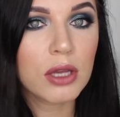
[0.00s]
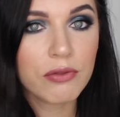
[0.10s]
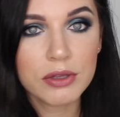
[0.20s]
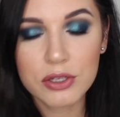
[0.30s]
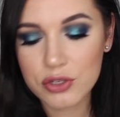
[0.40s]
I
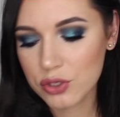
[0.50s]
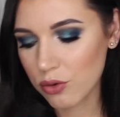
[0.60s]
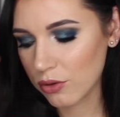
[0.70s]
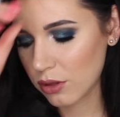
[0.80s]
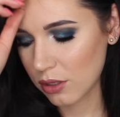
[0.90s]
really
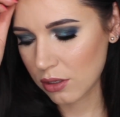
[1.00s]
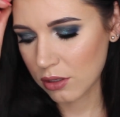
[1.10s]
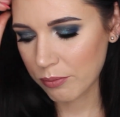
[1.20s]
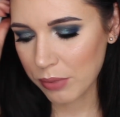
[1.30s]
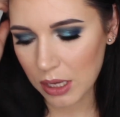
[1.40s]
enjoyed
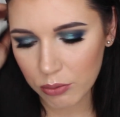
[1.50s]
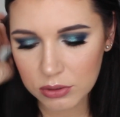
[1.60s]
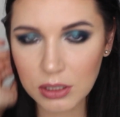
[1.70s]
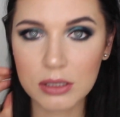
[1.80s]
the powder.